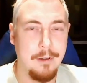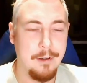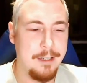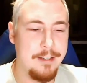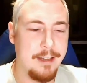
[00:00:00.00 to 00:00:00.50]

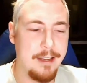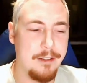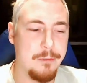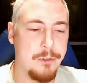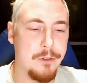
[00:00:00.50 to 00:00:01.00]
I need to get
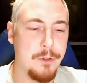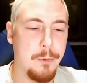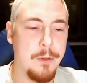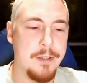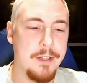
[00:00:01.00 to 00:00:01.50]
some stuff to
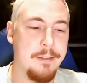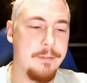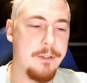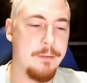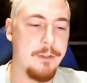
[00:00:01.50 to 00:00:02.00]
put this in,
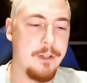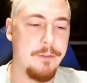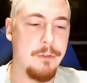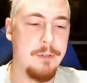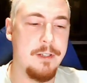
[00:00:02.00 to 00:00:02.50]
because I'm just going to
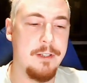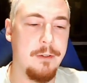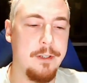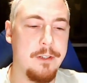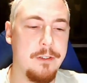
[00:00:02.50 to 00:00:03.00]
have to reseal
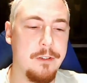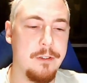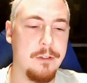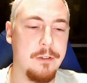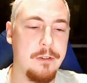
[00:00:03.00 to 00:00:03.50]
this.
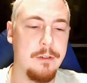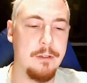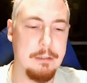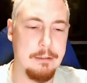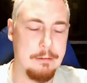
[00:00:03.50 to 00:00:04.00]

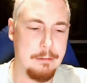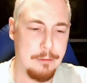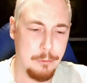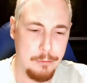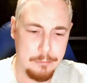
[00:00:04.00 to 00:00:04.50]
Oh.